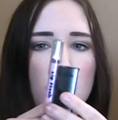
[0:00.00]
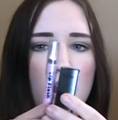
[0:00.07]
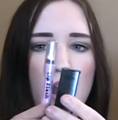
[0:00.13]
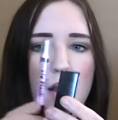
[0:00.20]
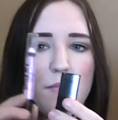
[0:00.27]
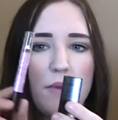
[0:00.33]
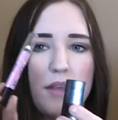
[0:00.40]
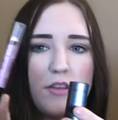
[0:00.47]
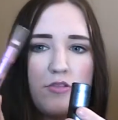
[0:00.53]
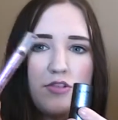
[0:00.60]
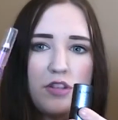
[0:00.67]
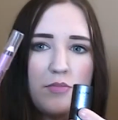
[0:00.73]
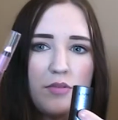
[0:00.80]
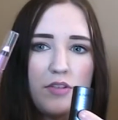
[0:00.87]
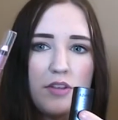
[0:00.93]
I
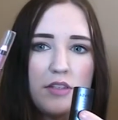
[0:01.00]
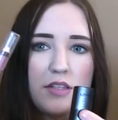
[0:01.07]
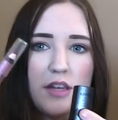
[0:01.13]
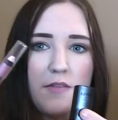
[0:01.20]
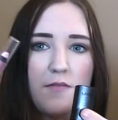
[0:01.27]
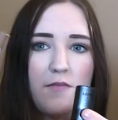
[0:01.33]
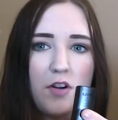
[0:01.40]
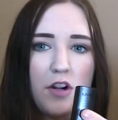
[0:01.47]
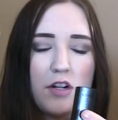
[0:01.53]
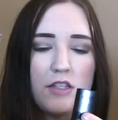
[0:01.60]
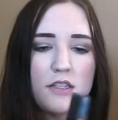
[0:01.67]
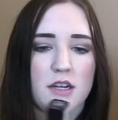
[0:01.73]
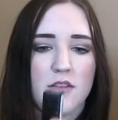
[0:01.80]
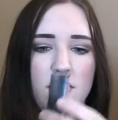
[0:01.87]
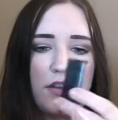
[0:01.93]
usually put this on
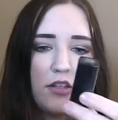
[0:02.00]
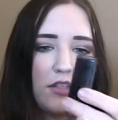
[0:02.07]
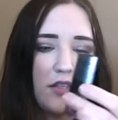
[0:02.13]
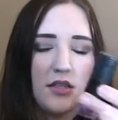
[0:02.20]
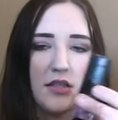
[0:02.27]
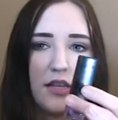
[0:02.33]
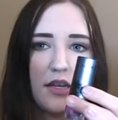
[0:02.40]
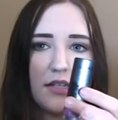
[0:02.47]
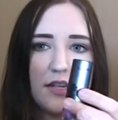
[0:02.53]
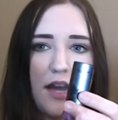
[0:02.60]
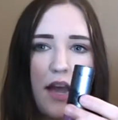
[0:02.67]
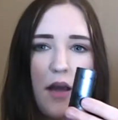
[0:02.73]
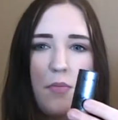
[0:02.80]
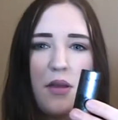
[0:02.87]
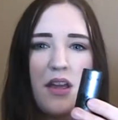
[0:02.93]
first and then just this on
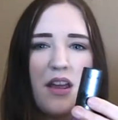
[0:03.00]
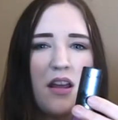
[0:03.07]
top.